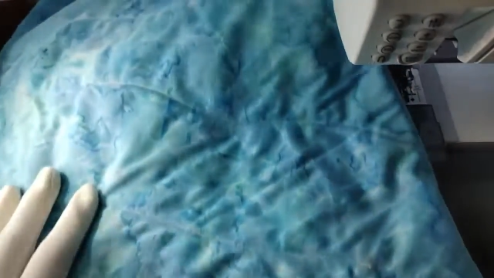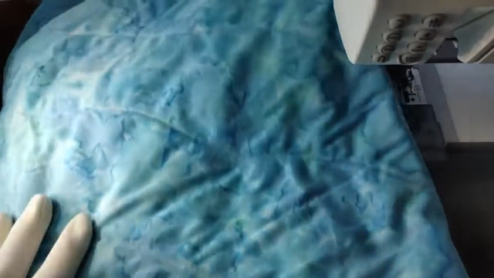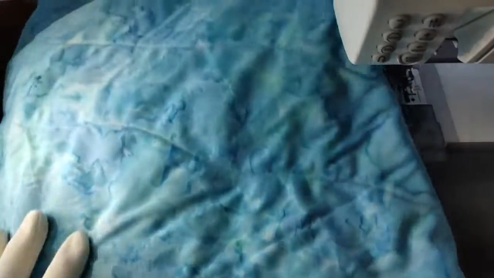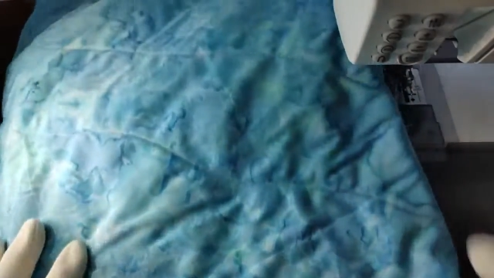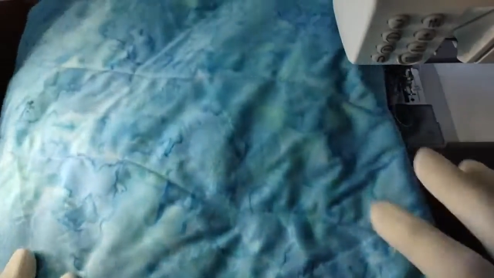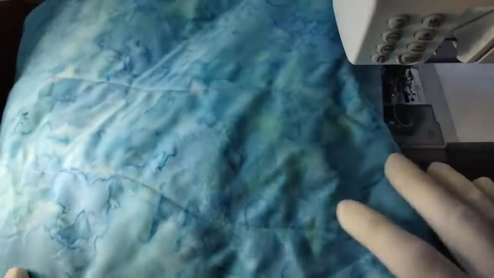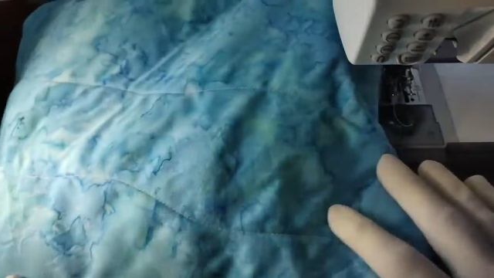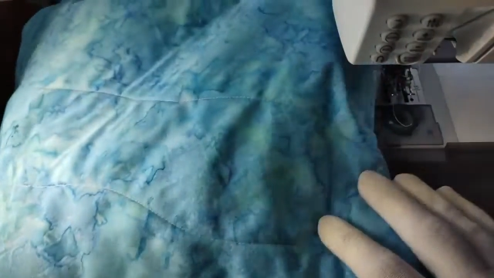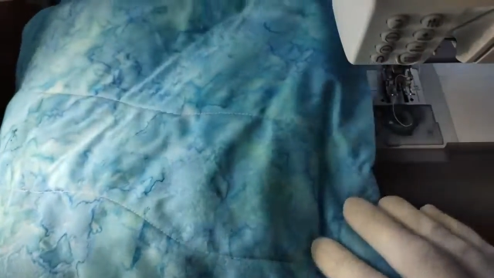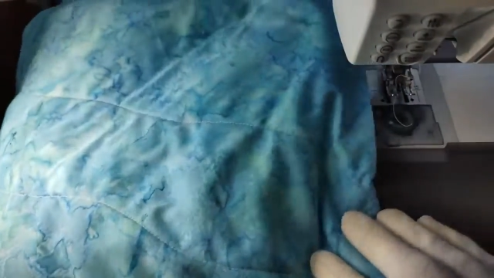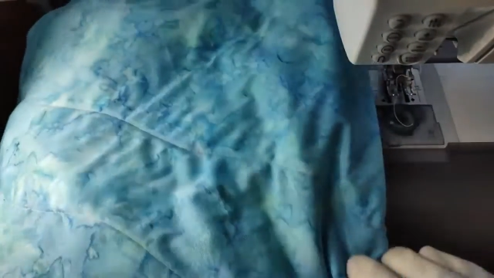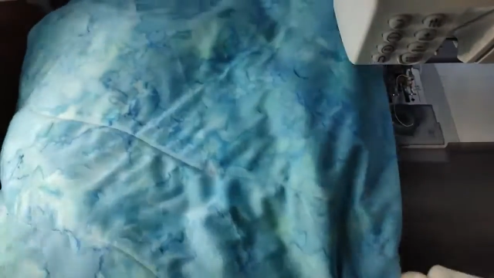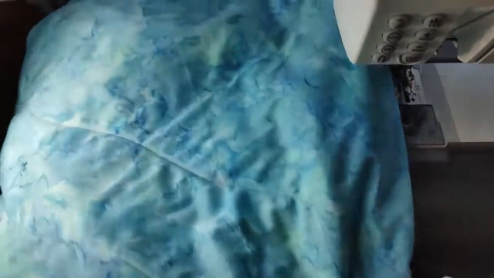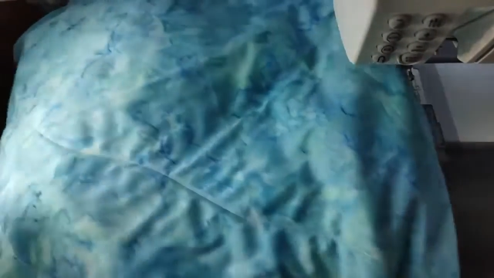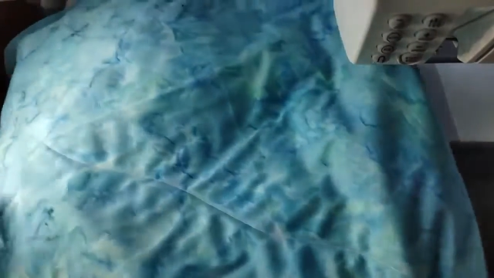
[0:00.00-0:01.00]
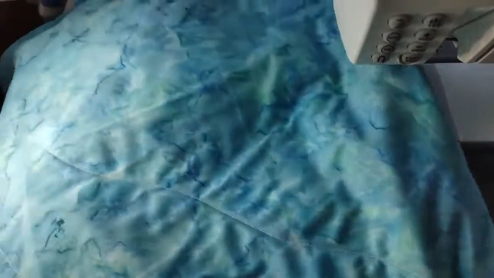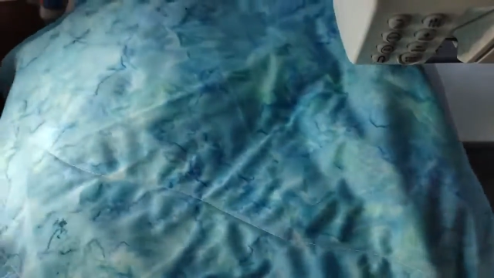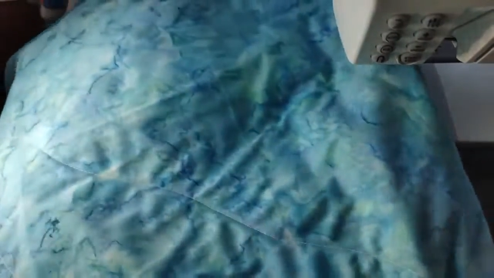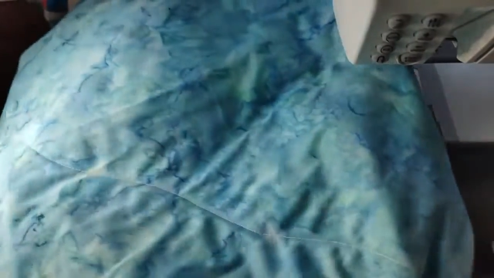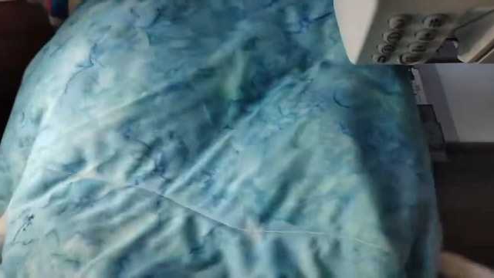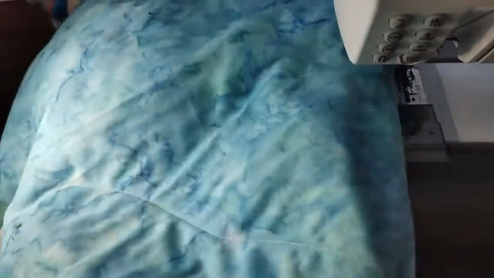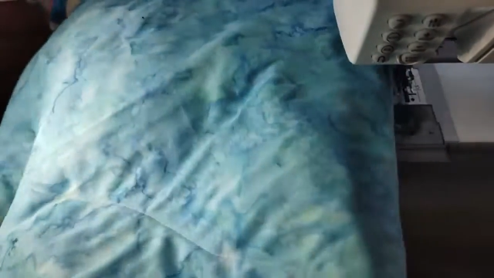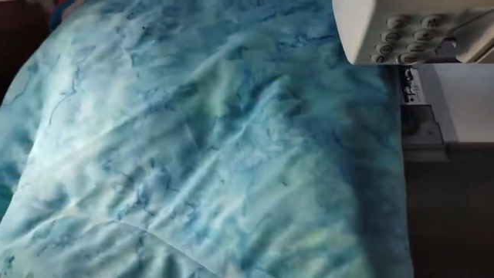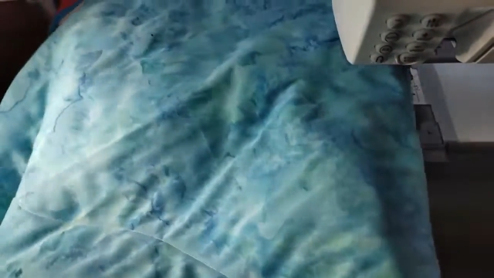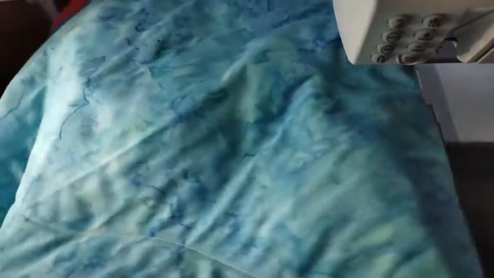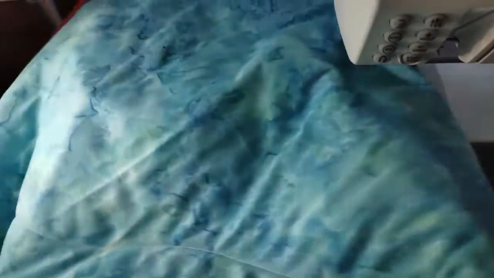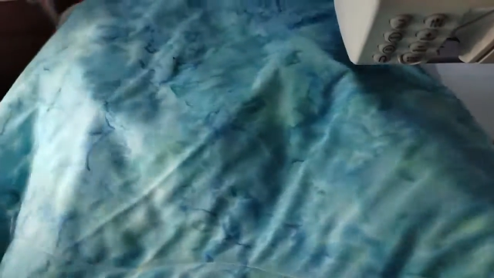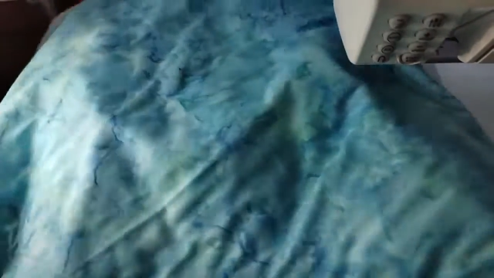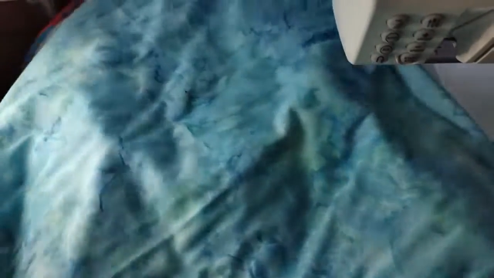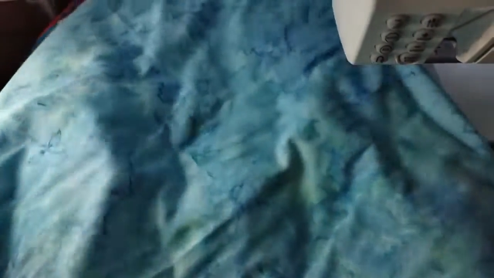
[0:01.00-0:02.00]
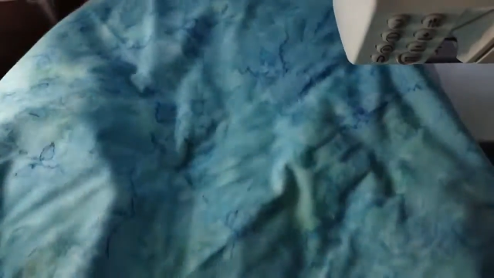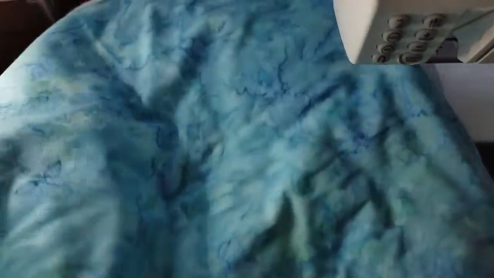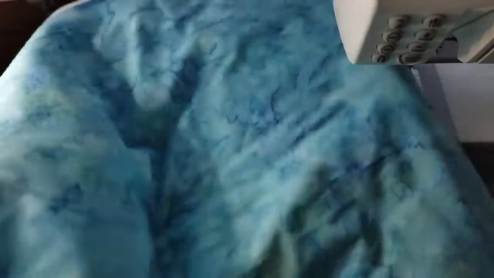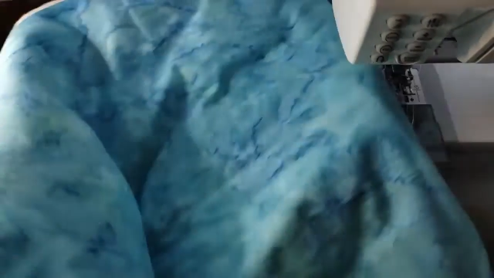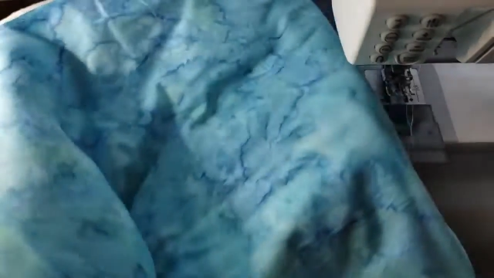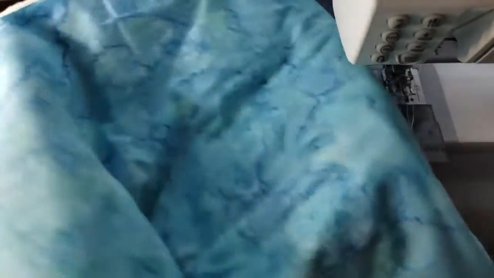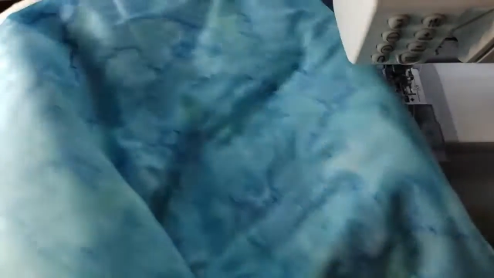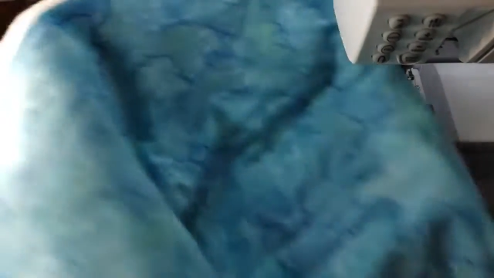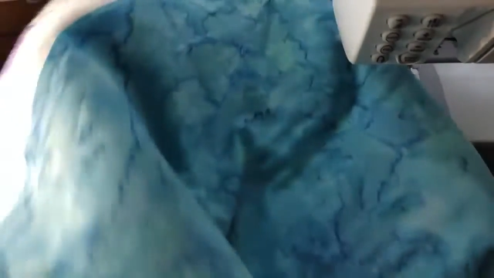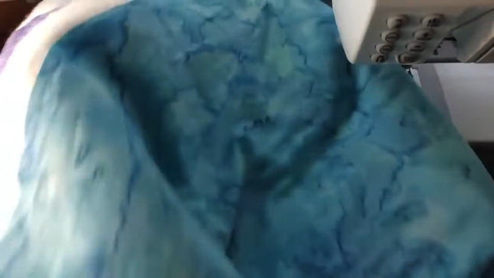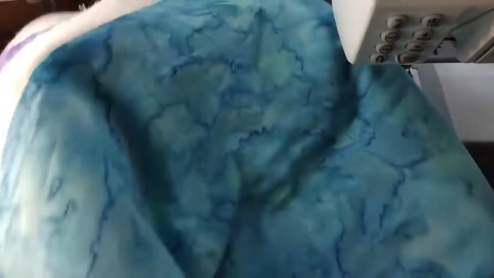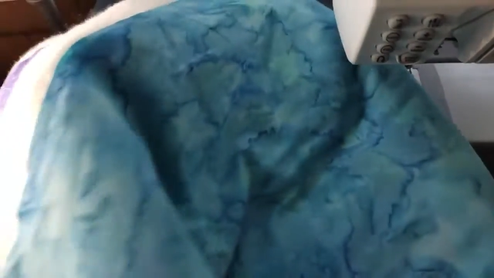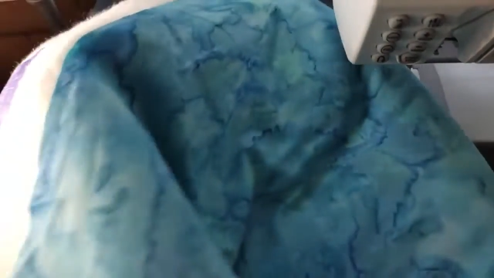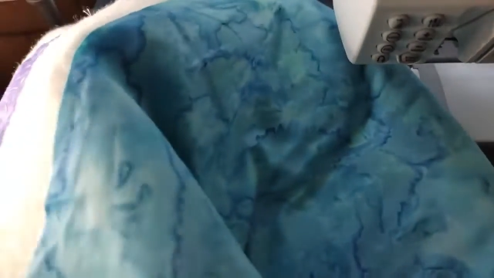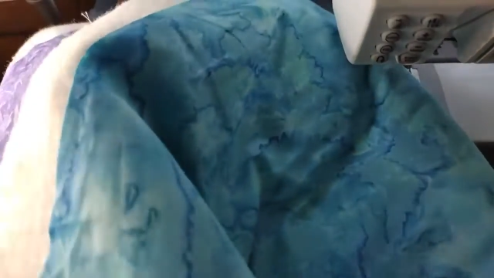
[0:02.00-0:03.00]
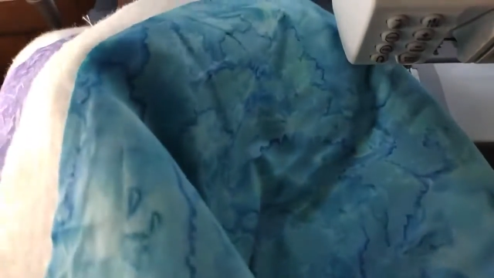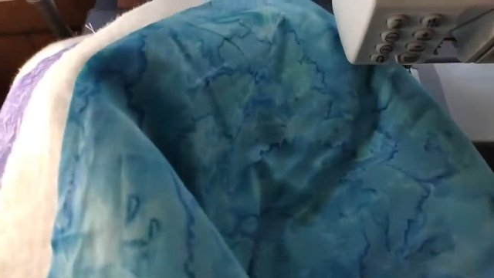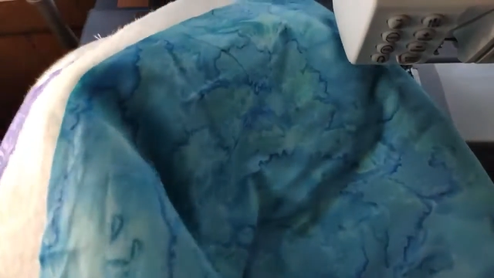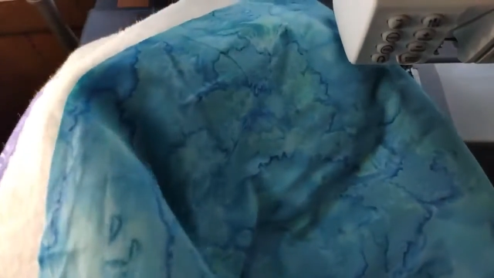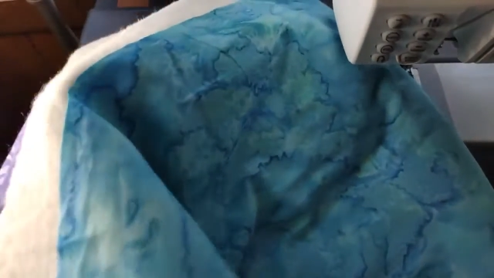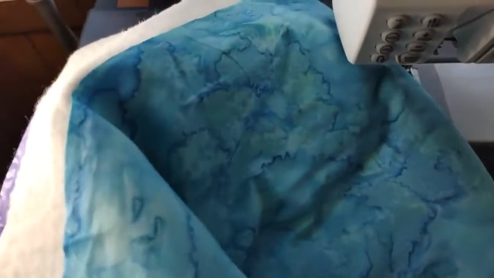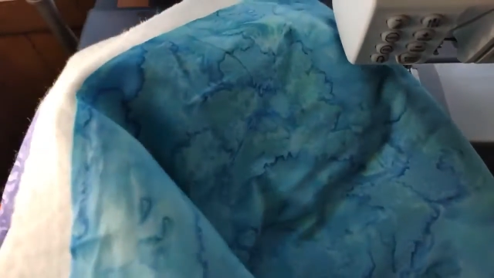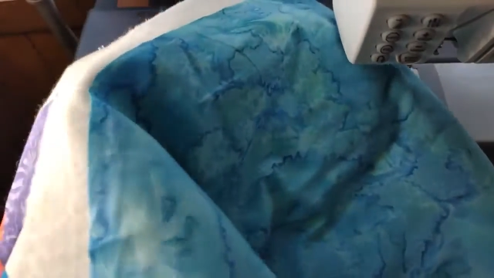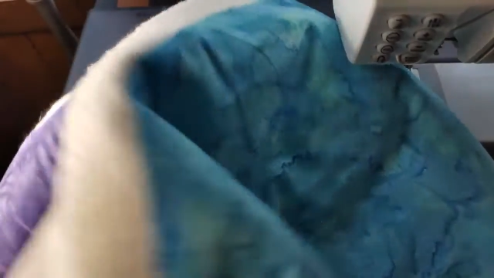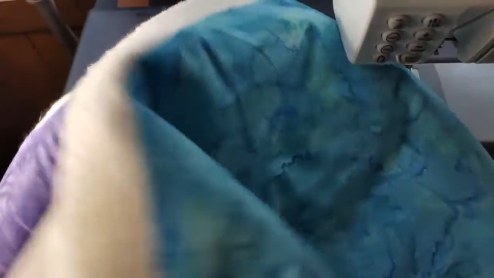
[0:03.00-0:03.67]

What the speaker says: (no speaker visible)